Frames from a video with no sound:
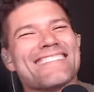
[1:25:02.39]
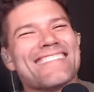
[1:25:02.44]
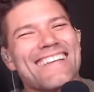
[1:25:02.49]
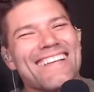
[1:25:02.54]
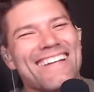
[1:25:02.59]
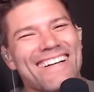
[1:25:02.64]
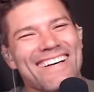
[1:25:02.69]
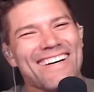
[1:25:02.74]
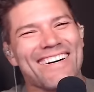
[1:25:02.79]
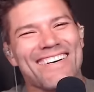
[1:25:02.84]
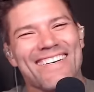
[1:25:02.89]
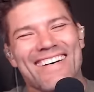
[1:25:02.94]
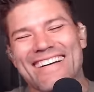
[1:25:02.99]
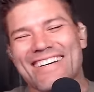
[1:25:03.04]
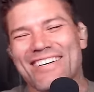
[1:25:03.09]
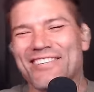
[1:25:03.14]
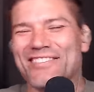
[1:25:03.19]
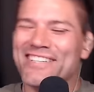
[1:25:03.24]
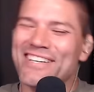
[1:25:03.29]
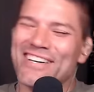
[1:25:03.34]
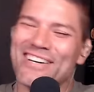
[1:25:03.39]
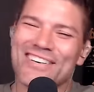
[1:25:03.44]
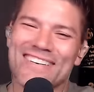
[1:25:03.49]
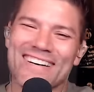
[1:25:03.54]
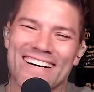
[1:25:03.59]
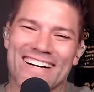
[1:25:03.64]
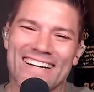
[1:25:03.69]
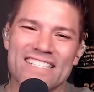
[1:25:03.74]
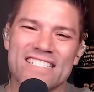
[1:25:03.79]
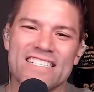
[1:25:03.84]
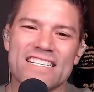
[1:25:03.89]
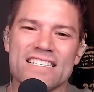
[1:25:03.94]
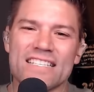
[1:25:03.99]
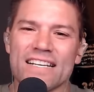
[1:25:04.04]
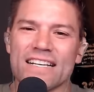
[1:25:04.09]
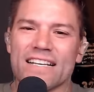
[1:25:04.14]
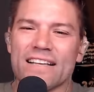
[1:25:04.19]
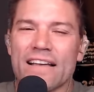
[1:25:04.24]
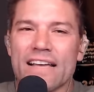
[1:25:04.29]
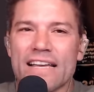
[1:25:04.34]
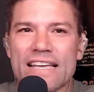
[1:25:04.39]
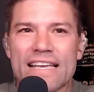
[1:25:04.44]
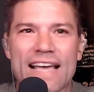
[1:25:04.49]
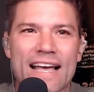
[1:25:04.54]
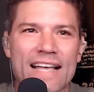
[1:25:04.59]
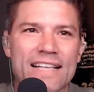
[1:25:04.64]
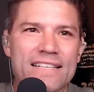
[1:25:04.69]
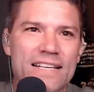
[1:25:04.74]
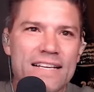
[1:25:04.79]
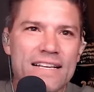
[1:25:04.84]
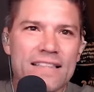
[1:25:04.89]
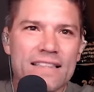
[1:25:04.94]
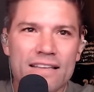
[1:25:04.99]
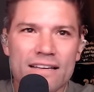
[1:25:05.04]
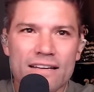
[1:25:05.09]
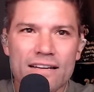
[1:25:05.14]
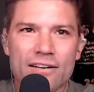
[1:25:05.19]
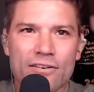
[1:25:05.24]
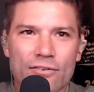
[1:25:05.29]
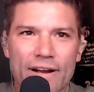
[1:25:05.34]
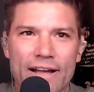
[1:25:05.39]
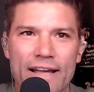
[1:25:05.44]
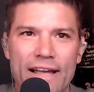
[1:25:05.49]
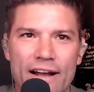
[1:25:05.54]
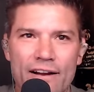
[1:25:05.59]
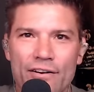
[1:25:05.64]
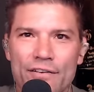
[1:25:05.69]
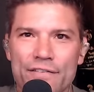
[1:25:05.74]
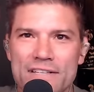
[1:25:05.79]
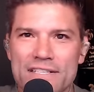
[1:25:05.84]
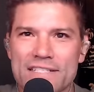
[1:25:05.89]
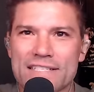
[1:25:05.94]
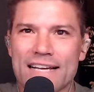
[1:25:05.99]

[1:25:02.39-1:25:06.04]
said, "Oh," I go, "No." Uh, and she's like, "He has like the gray hair on the